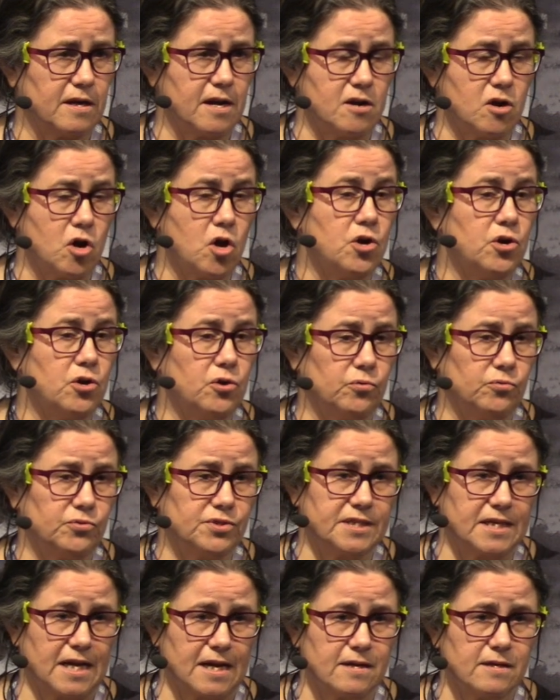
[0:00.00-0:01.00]
an unknown
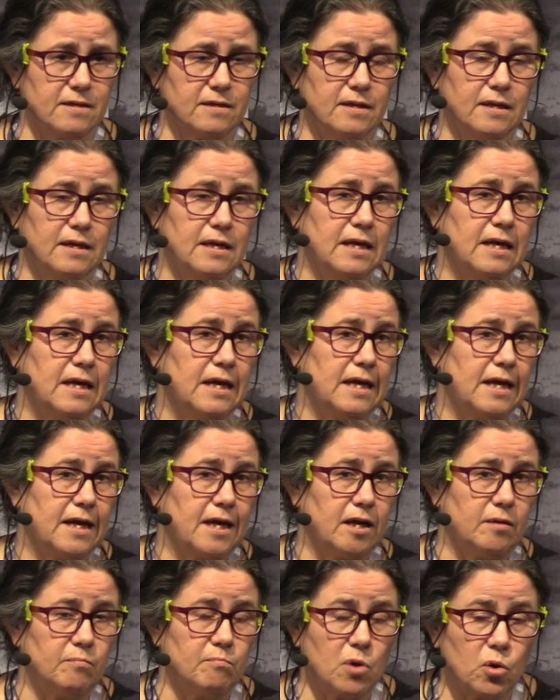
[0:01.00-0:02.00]
state.
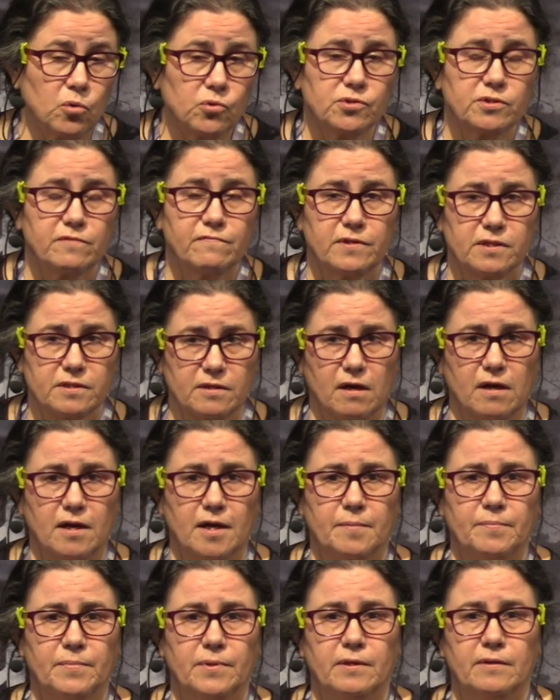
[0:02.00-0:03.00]
And most of the
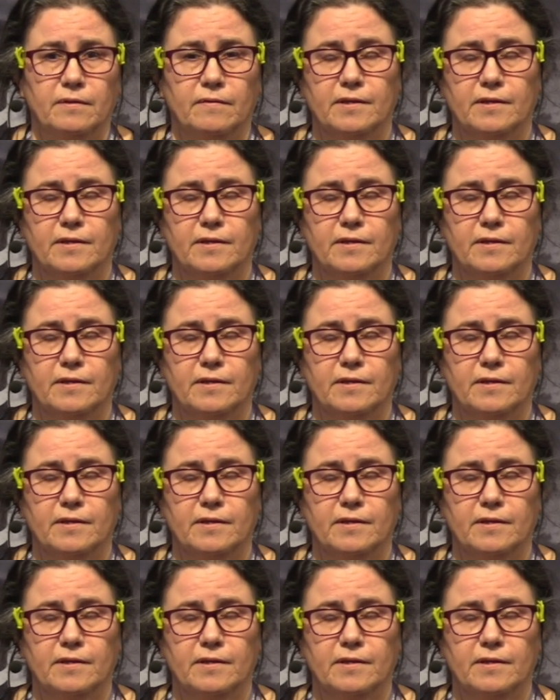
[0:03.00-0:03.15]
time,